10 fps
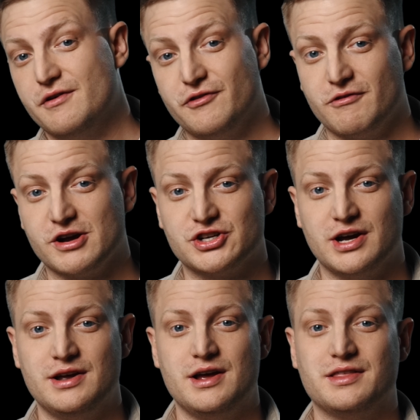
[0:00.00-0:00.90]
For
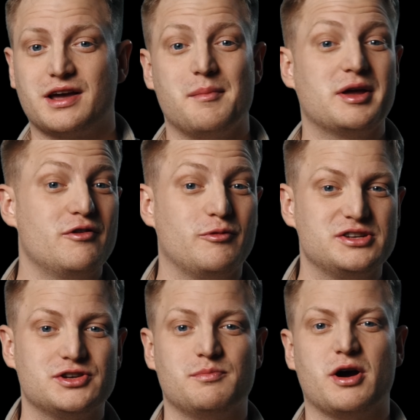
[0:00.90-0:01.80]
Russia, the coming of
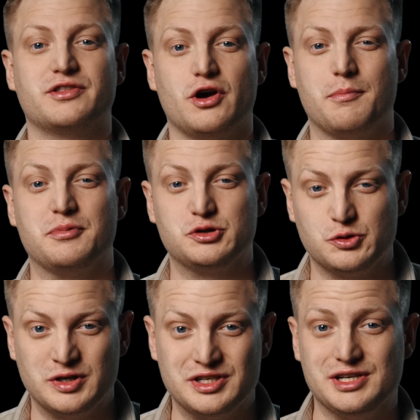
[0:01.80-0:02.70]
winter marked the
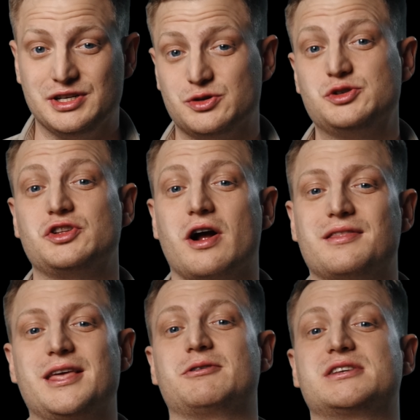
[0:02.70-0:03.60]
opportunity to
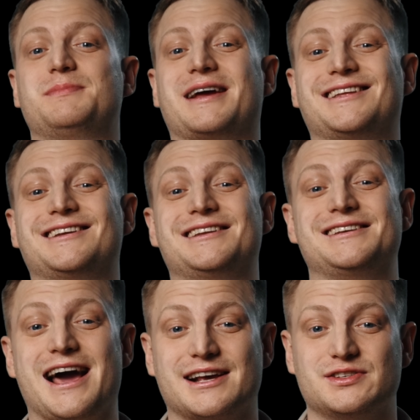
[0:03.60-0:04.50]
start their expected
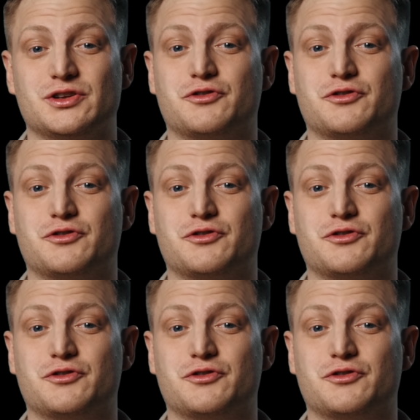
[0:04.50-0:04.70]
attacks